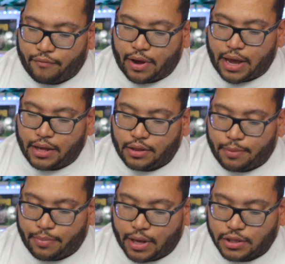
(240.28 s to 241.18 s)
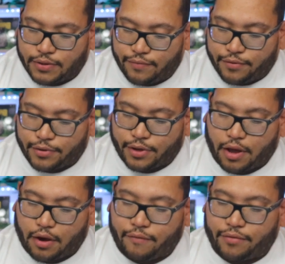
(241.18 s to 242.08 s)
provide the best for the
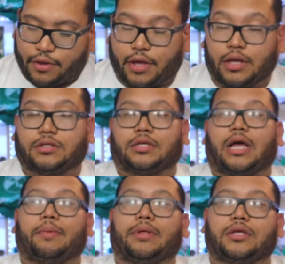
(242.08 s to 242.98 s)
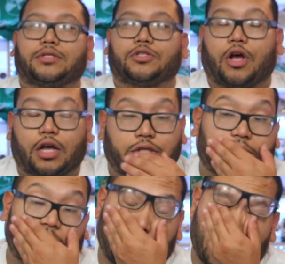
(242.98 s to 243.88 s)
care for the kids. I mean, this is
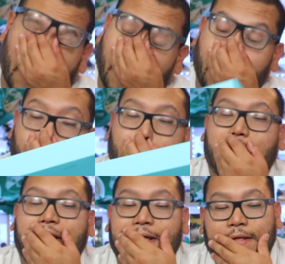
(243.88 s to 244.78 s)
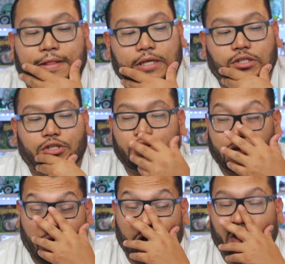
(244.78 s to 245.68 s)
awesome. You know, this is
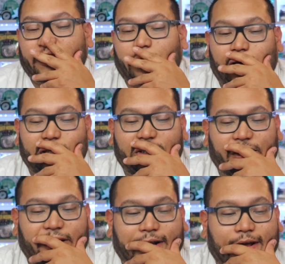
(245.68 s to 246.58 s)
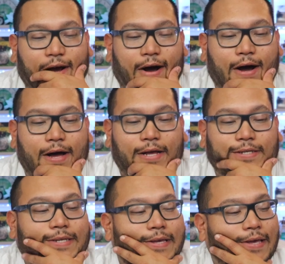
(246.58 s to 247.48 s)
you know it's going to a good
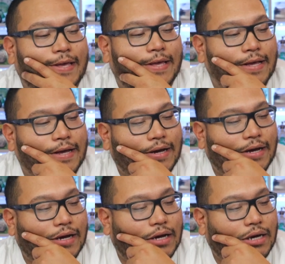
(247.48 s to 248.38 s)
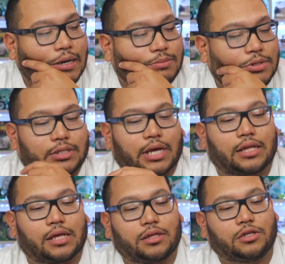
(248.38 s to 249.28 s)
cause. Uh, I'm just
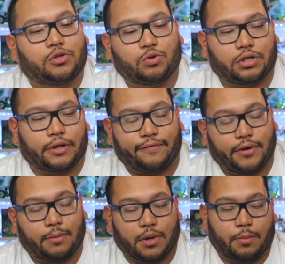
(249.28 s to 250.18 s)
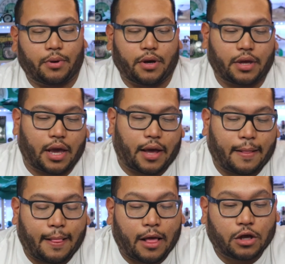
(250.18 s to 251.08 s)
sad that these shoes didn't fit me, but yeah.
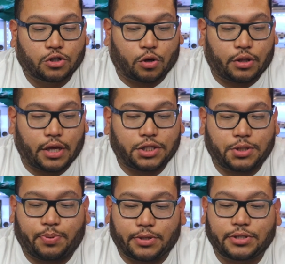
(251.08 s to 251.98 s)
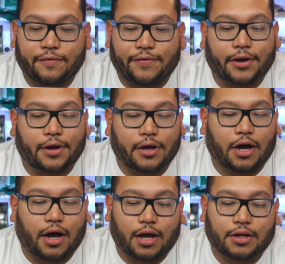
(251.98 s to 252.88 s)
So this specific
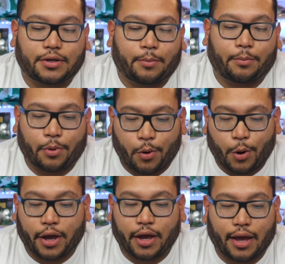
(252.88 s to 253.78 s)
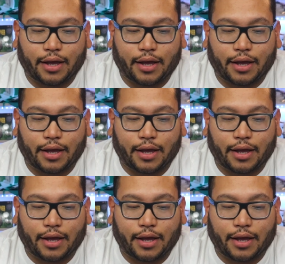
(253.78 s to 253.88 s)
uh, boy